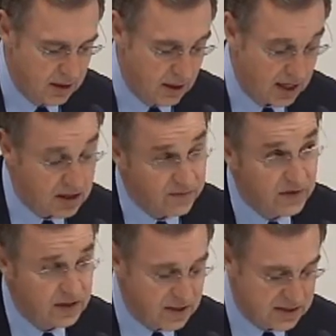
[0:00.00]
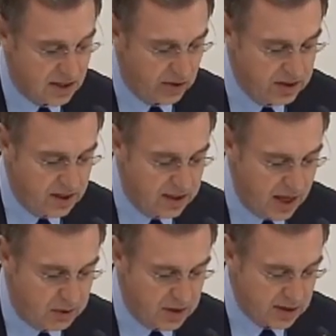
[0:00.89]
I convened this hearing today
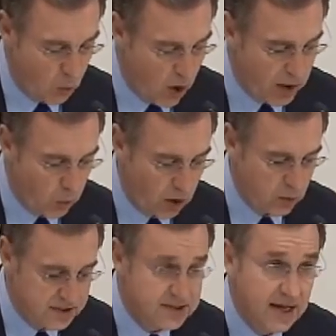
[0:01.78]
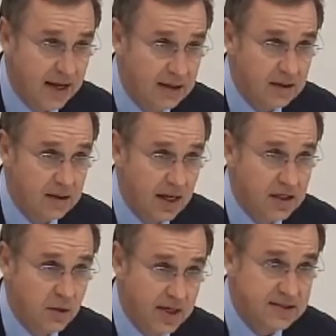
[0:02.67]
because I want to work with state and
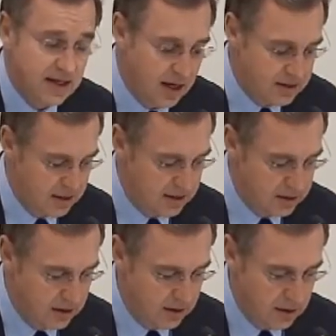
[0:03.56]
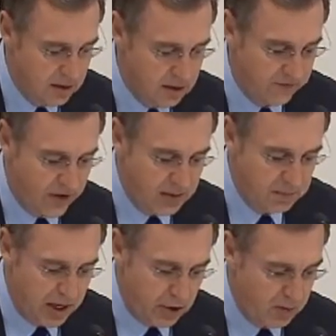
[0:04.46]
USAID to find
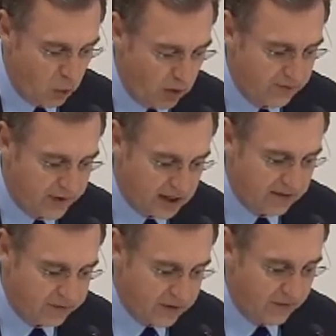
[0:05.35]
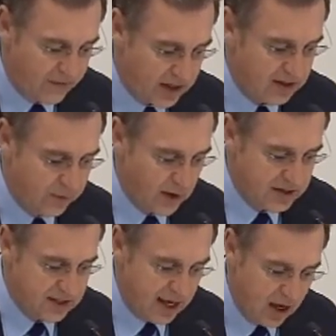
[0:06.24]
better and more effective
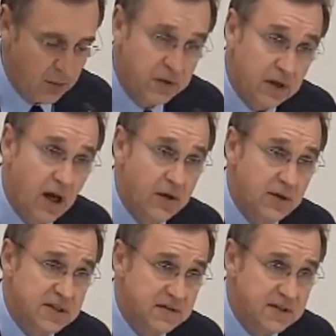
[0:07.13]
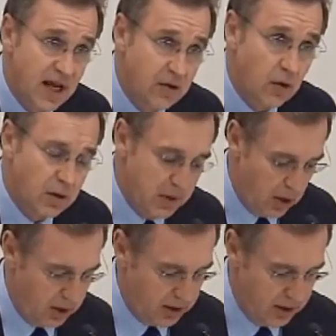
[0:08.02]
ways to help the countries of Central
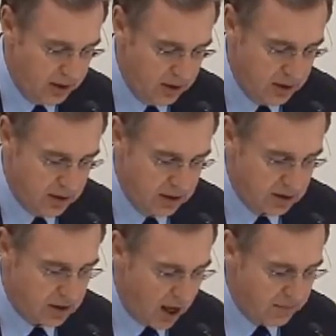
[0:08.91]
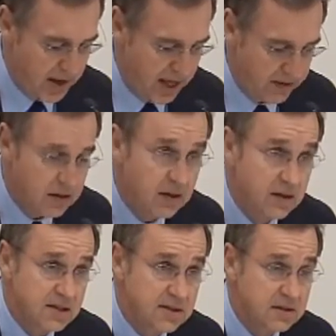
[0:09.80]
America to combat
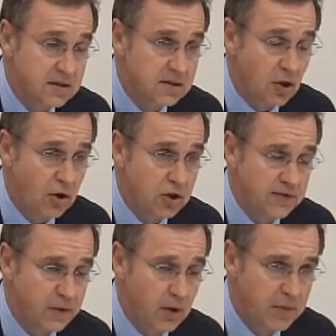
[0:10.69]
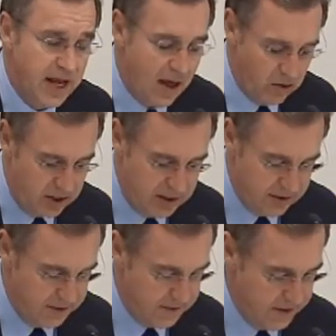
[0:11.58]
this scourge of criminality
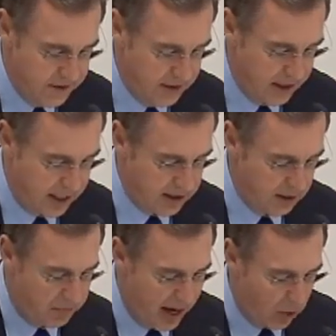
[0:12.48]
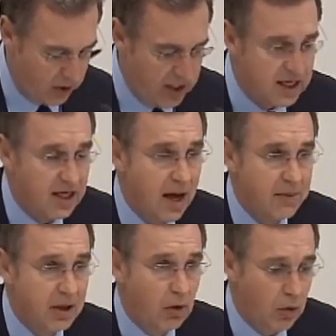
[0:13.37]
and to empower
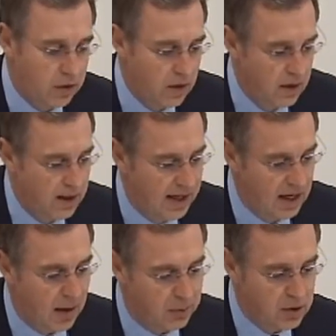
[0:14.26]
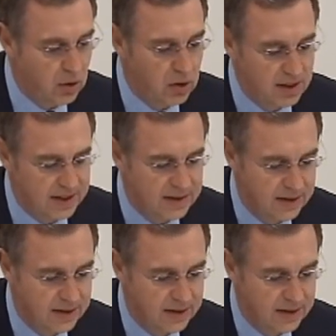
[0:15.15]
economic growth and opportunity.